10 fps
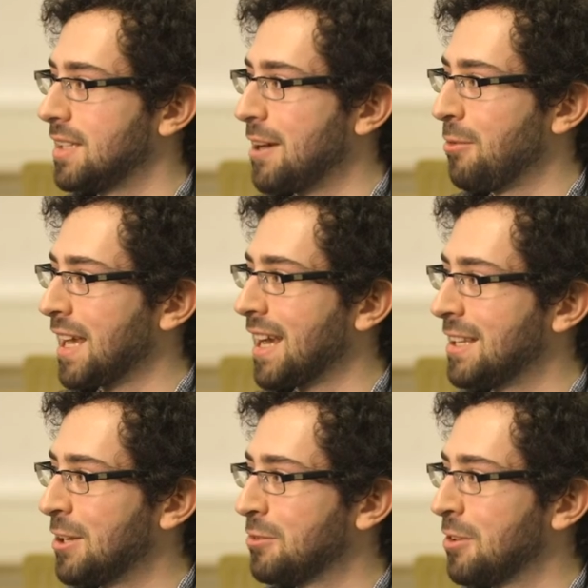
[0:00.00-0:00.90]
you know thing I can
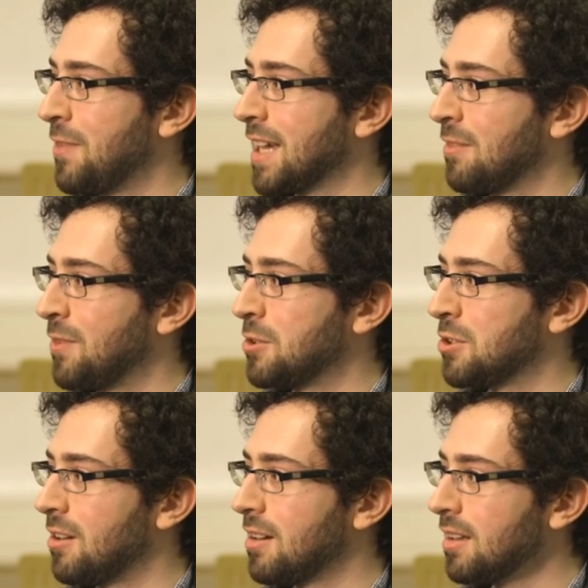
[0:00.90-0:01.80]
do to affect the
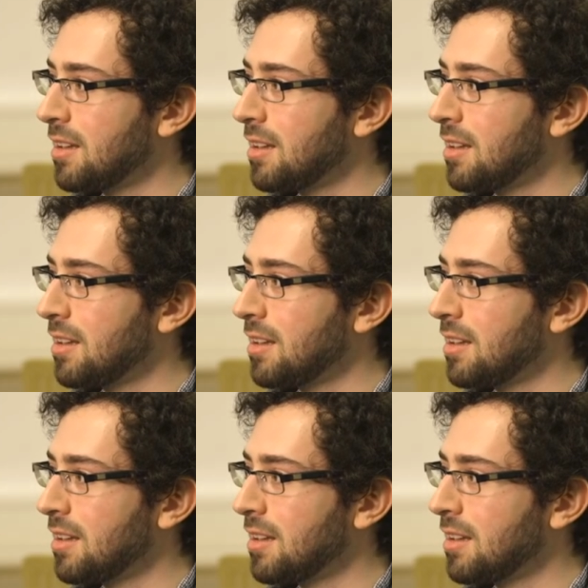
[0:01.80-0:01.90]
future,